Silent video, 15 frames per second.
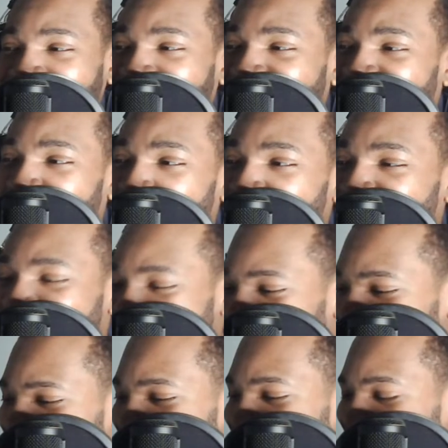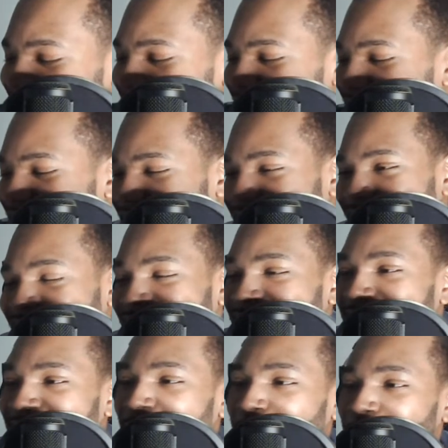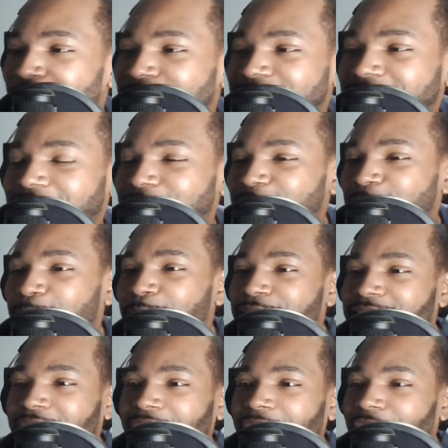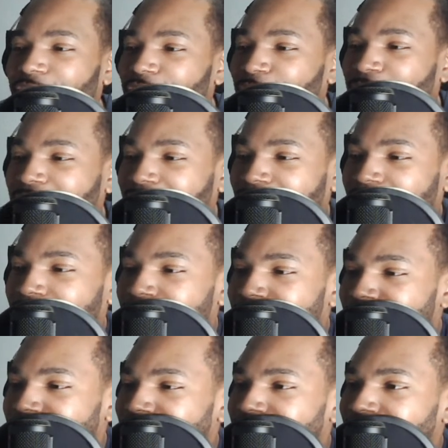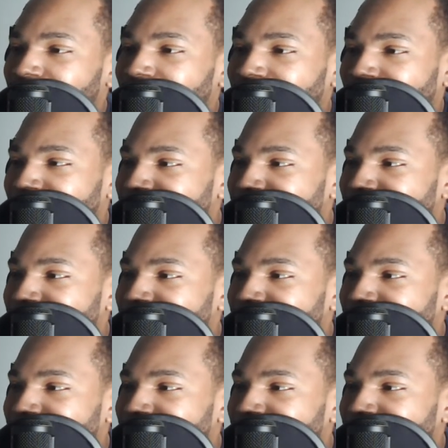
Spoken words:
And I appreciate the super chat. I'll go ahead and I'll